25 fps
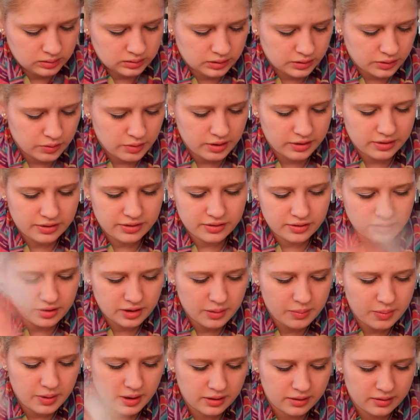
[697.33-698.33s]
You get
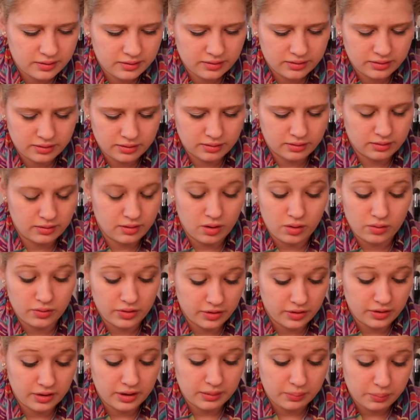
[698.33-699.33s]

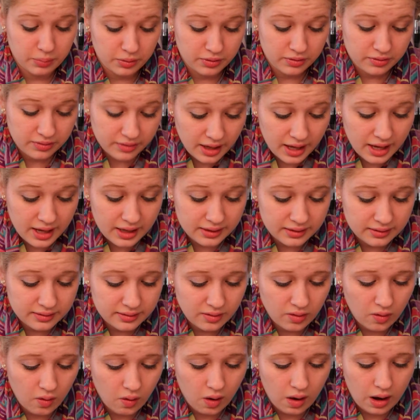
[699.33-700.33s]

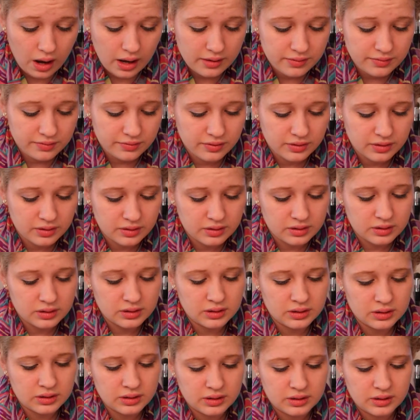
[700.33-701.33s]
$30% off
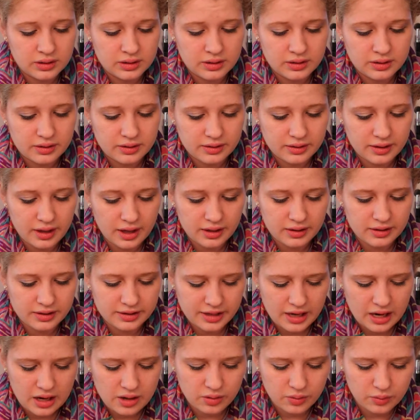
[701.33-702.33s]
that
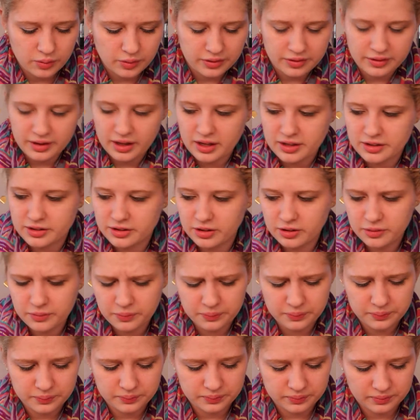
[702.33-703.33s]
shower with nature.
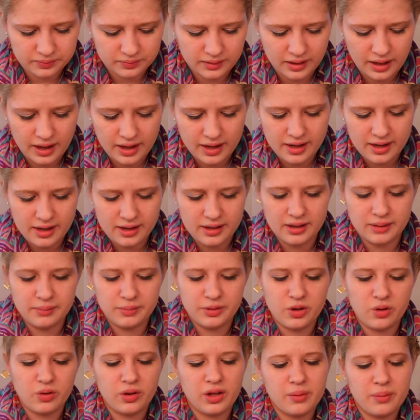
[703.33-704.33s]
And I'm
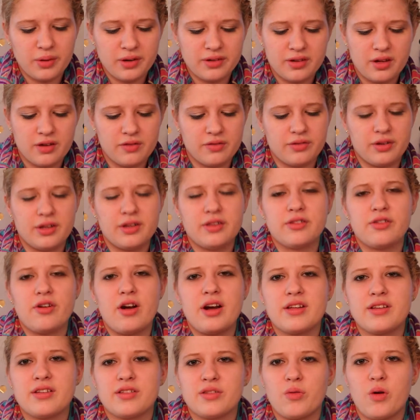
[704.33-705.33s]
joking myself. Let's
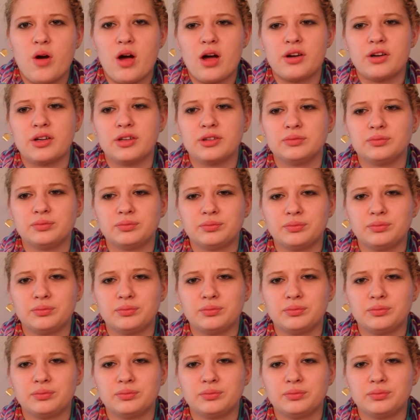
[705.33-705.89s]
try this water.